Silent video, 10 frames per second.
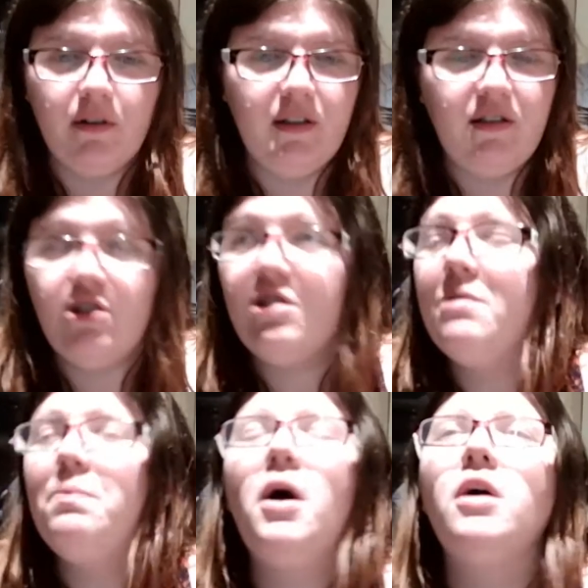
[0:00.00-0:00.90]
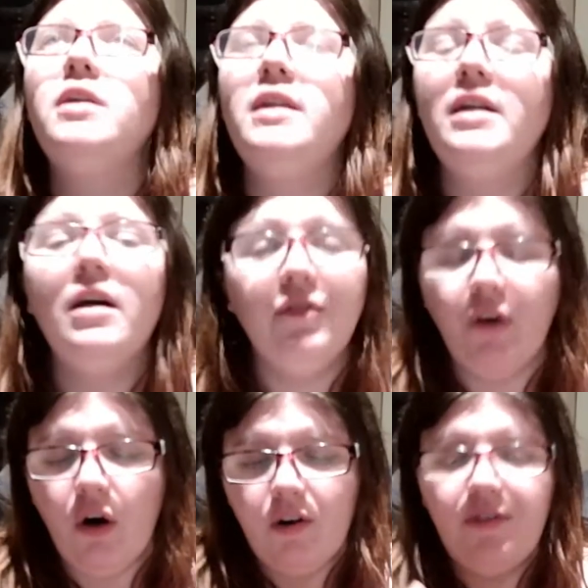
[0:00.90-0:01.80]
It's just a party of
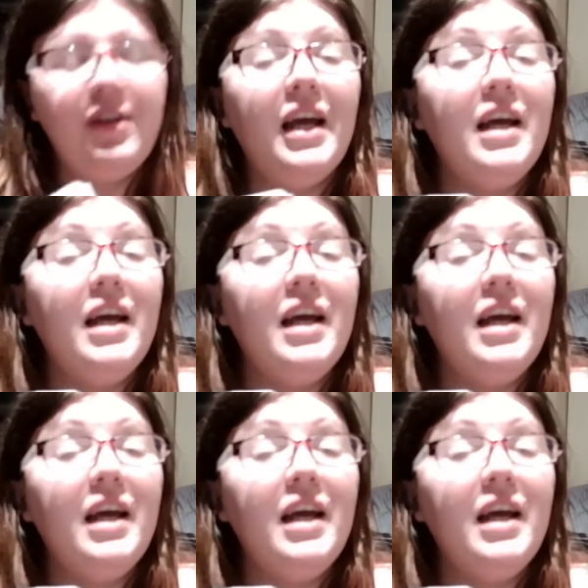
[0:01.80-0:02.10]
all the